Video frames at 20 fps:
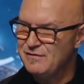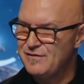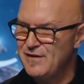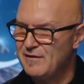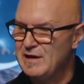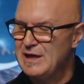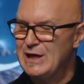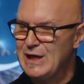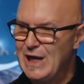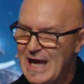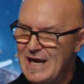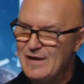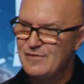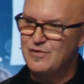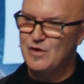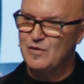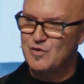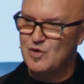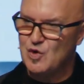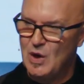very
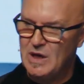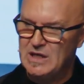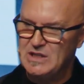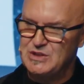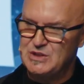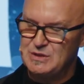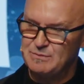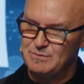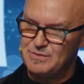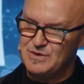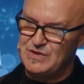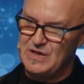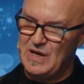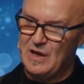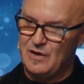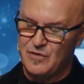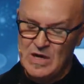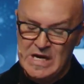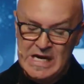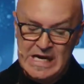life of Christ
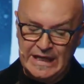Himself.